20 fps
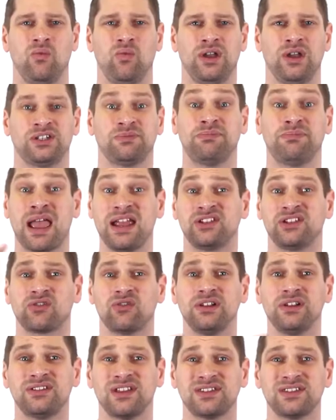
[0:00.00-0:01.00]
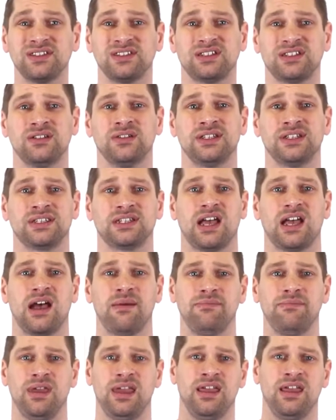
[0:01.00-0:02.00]
which page scoring doesn't do, is
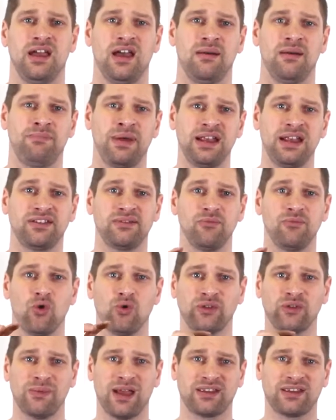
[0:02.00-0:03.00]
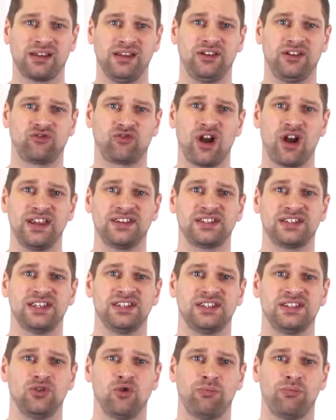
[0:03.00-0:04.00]
Pingdom automatically
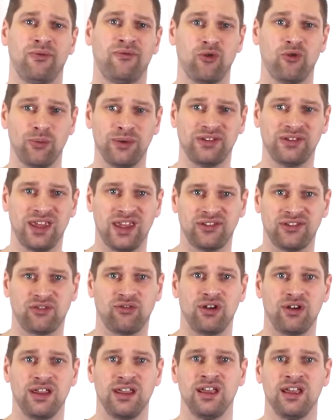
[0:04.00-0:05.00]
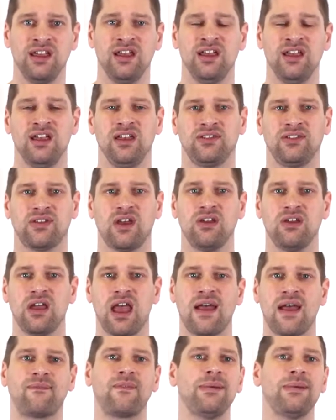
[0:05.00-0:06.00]
traces your performance history. So
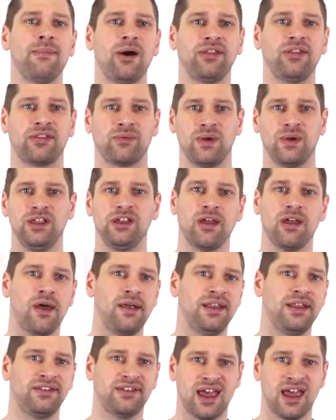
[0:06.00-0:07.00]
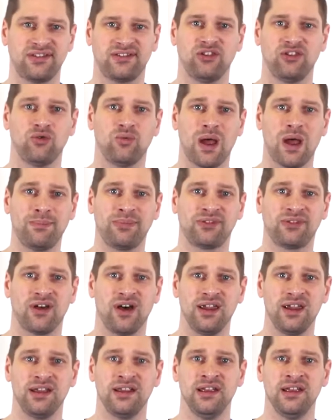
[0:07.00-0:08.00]
every month when you go in and test your
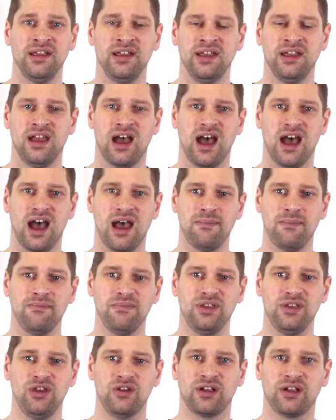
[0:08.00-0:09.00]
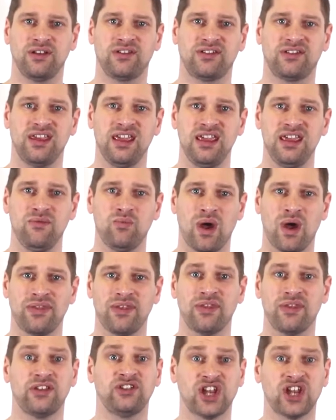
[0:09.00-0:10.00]
website, you can see
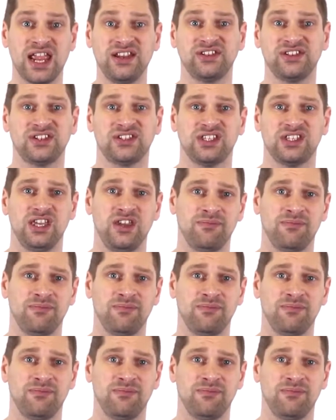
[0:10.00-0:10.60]
whether the changes that